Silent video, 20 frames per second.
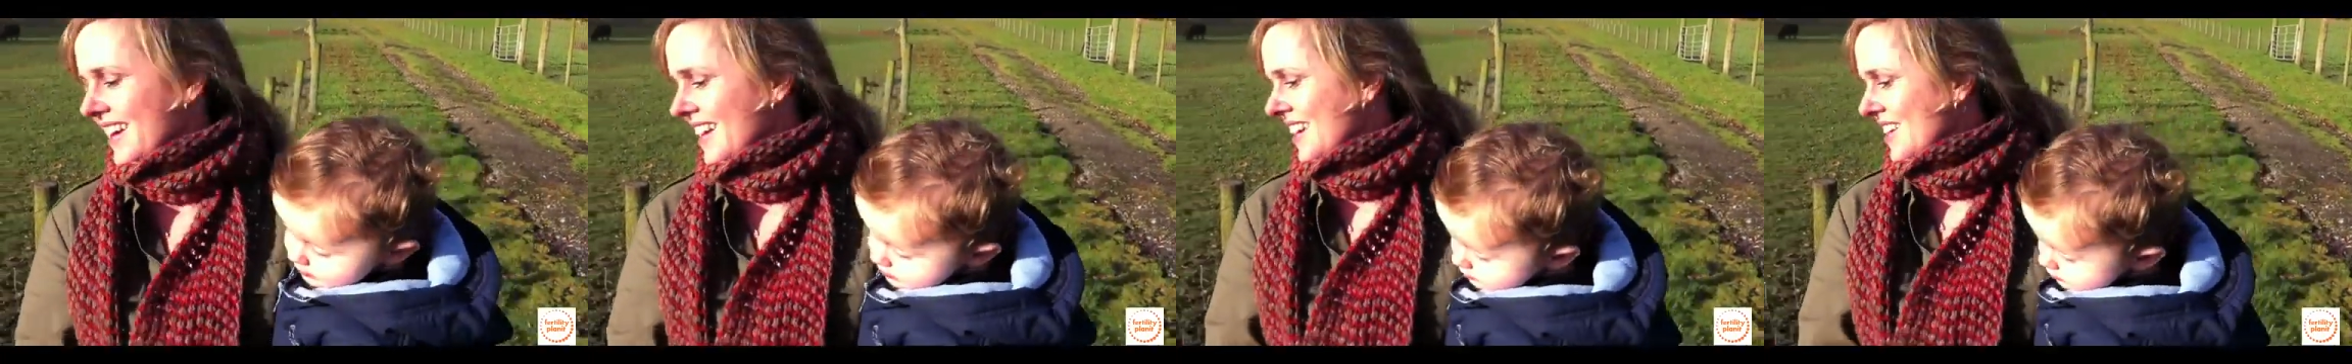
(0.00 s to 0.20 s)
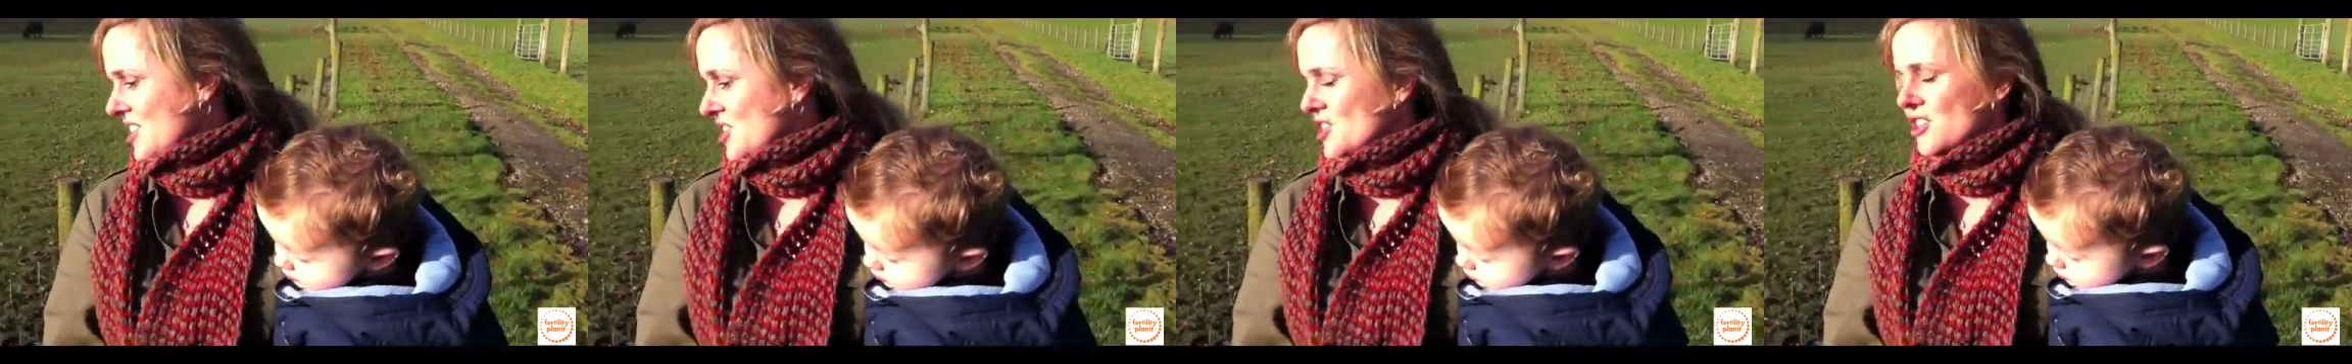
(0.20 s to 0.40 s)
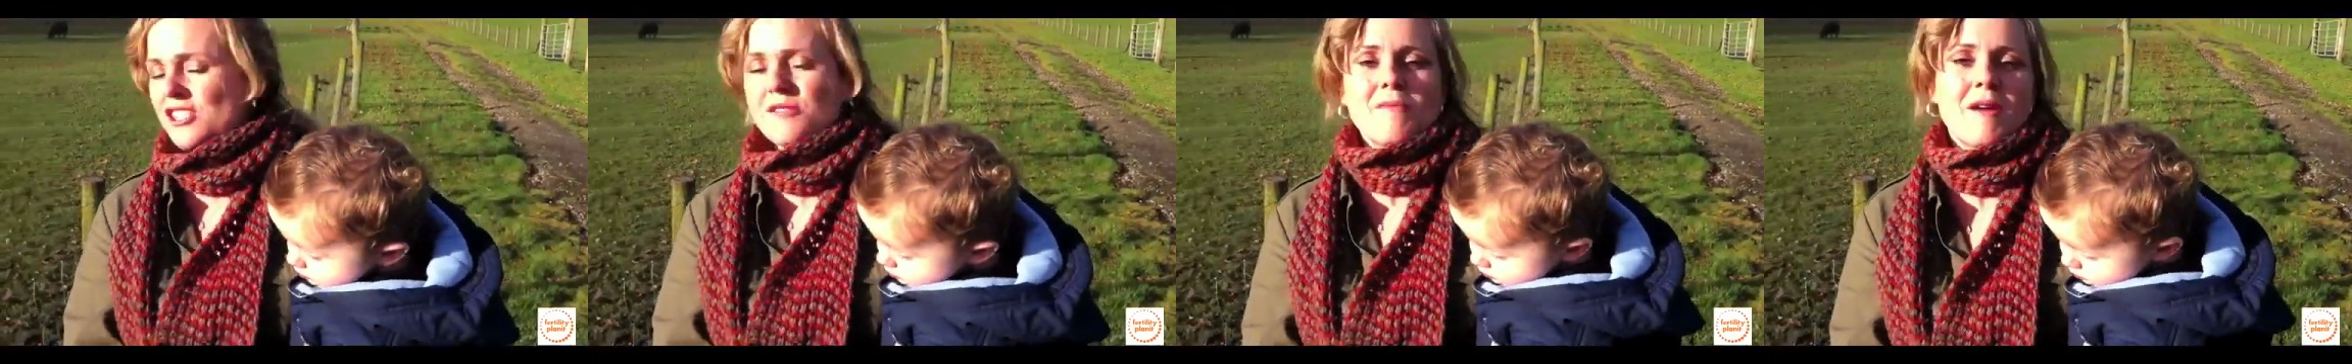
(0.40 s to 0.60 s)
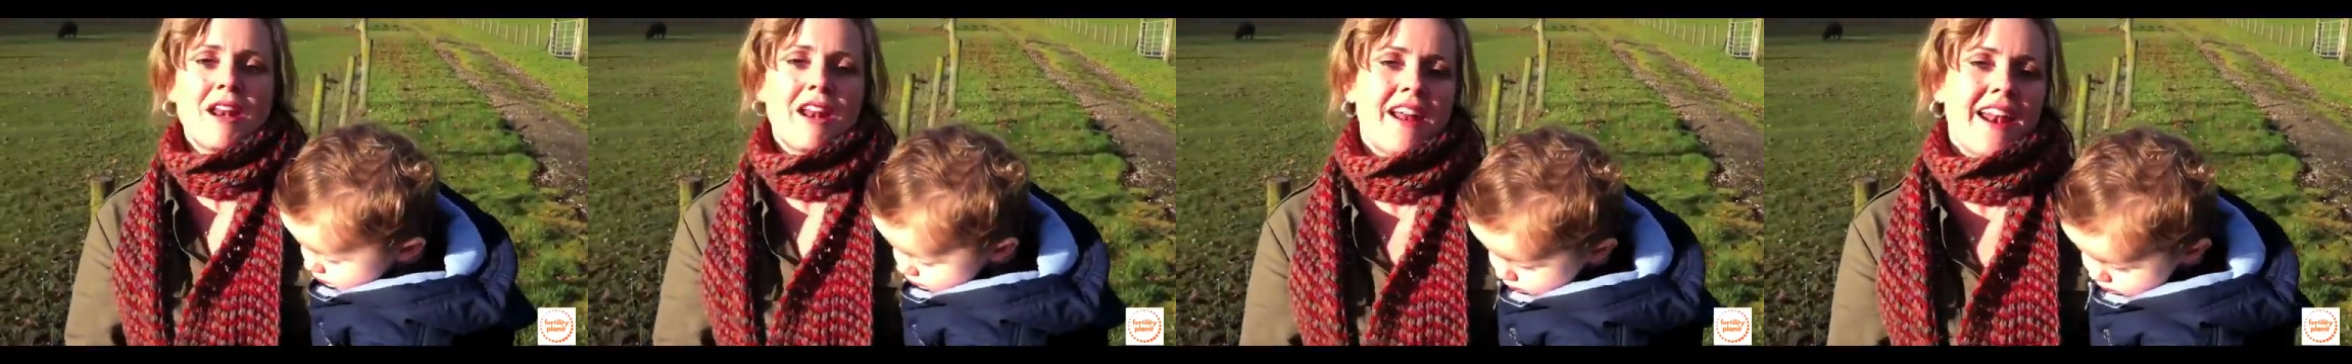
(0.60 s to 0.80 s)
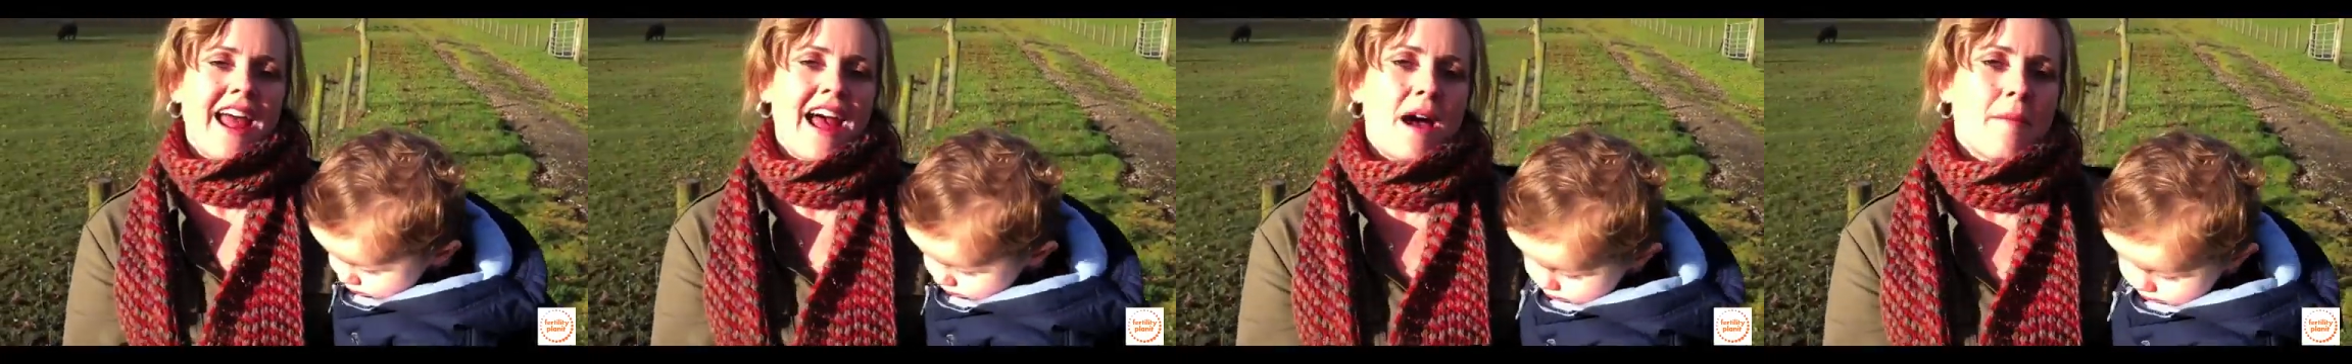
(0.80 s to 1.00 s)
It just may
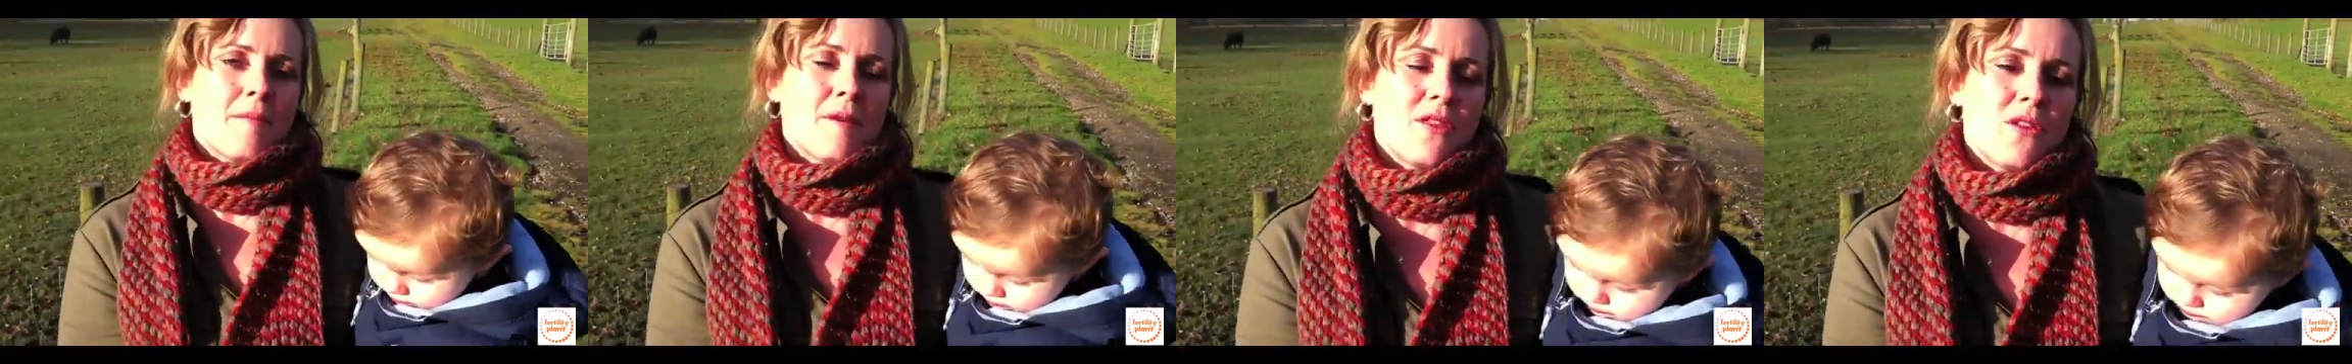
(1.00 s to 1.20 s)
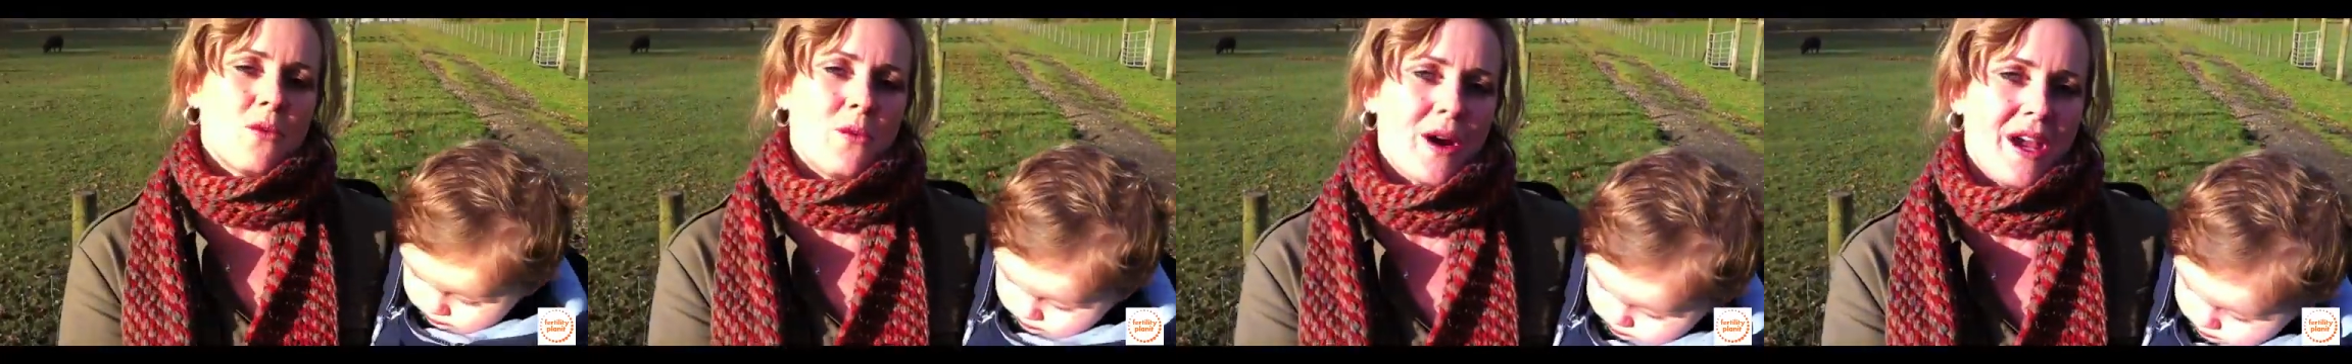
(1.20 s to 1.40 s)
not happen the